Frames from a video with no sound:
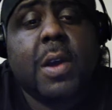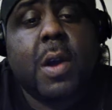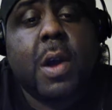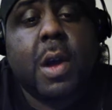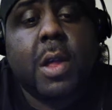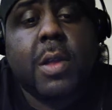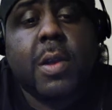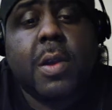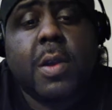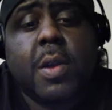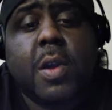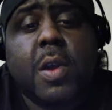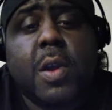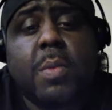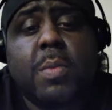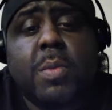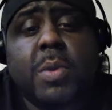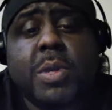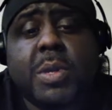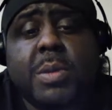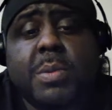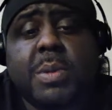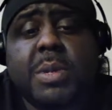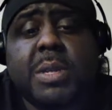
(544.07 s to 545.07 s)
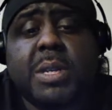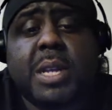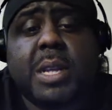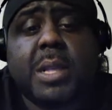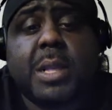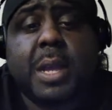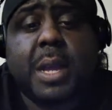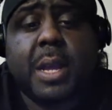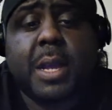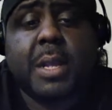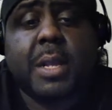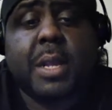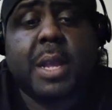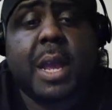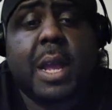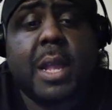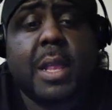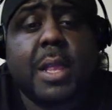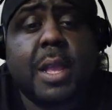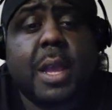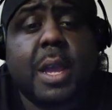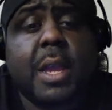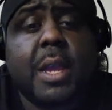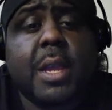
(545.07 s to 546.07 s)
her home or some shit like that.
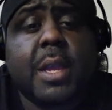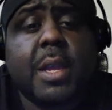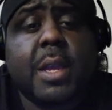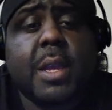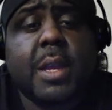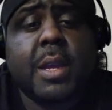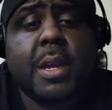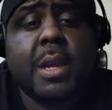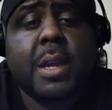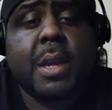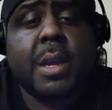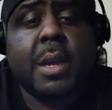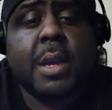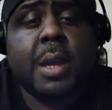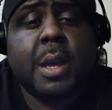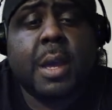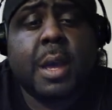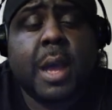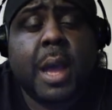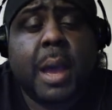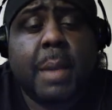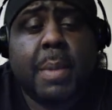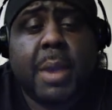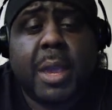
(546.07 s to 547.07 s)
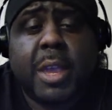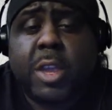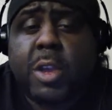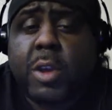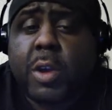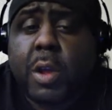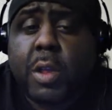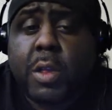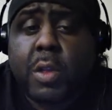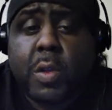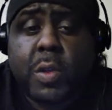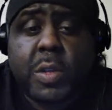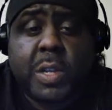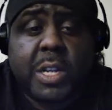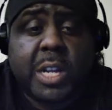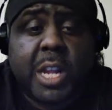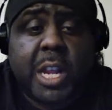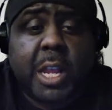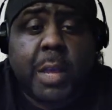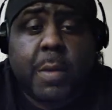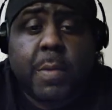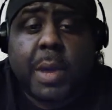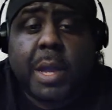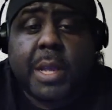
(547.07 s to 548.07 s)
Like, I mean, you're gonna lose it
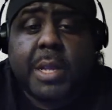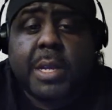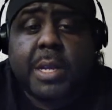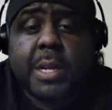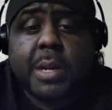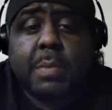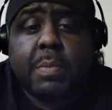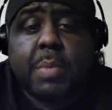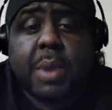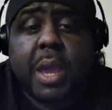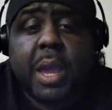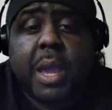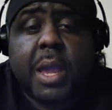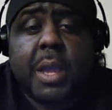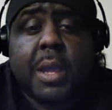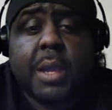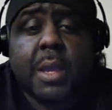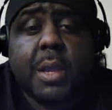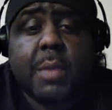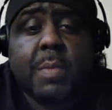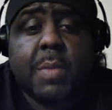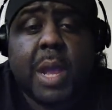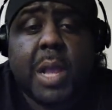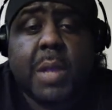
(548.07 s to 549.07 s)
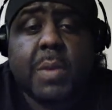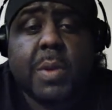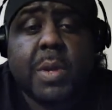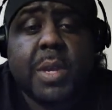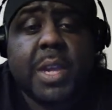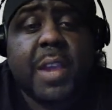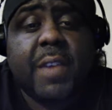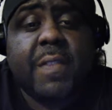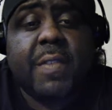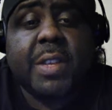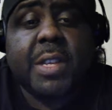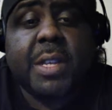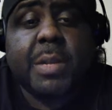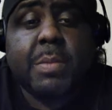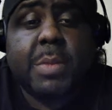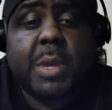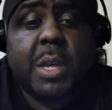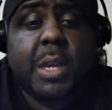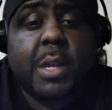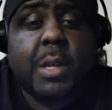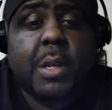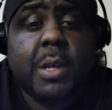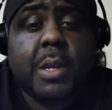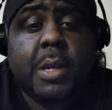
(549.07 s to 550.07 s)
anyway to the bank. You might as well give it to me,
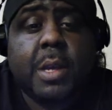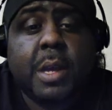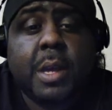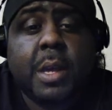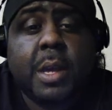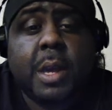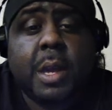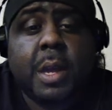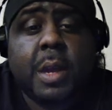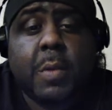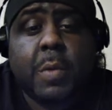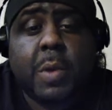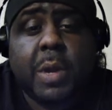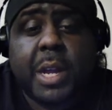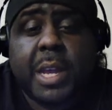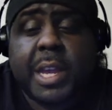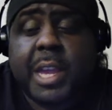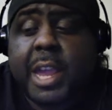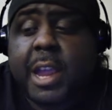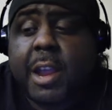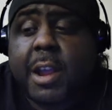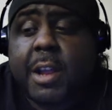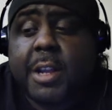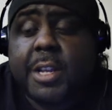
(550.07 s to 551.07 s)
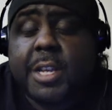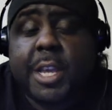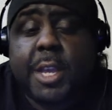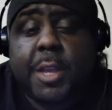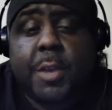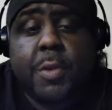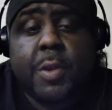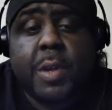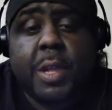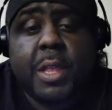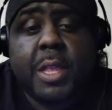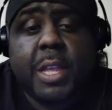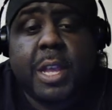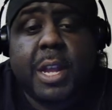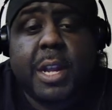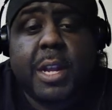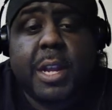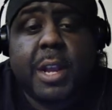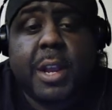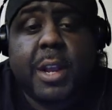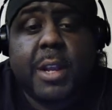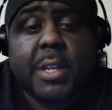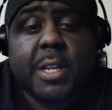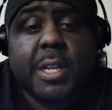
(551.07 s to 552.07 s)
with a guarantee you can live there
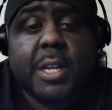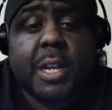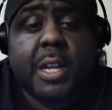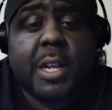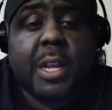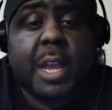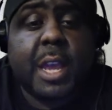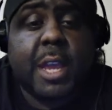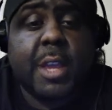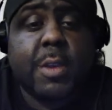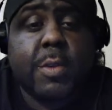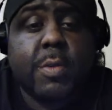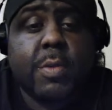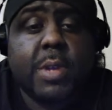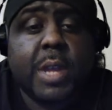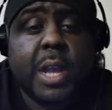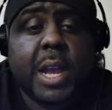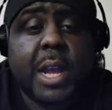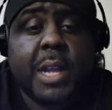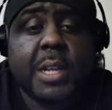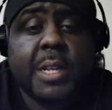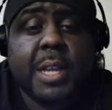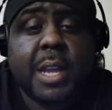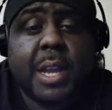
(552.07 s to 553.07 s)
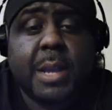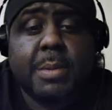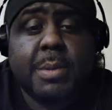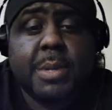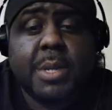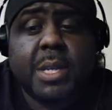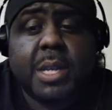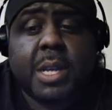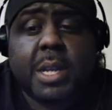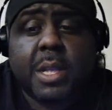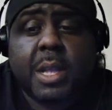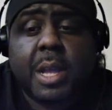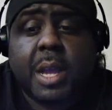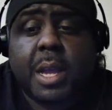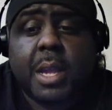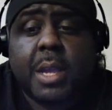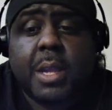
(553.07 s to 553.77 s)
to the day you die type shit. Like,